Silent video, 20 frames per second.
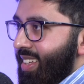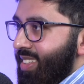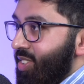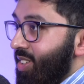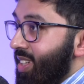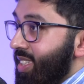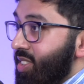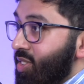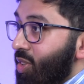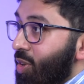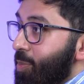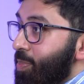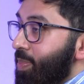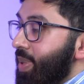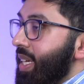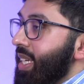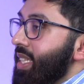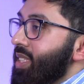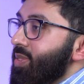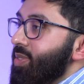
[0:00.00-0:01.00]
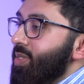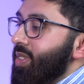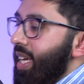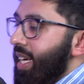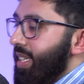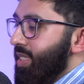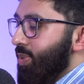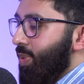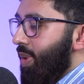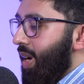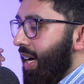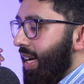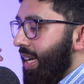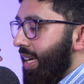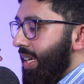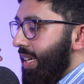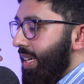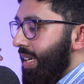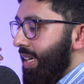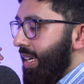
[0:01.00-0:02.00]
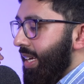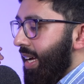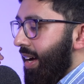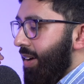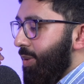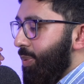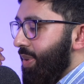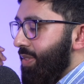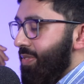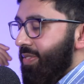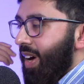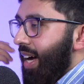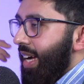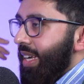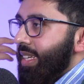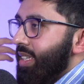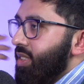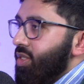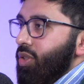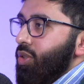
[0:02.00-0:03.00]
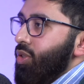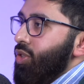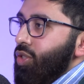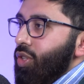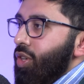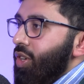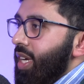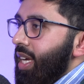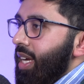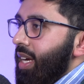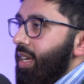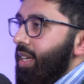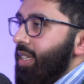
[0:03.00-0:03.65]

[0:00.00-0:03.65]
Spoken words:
So it's so peaceful. That's why we find it so shocking.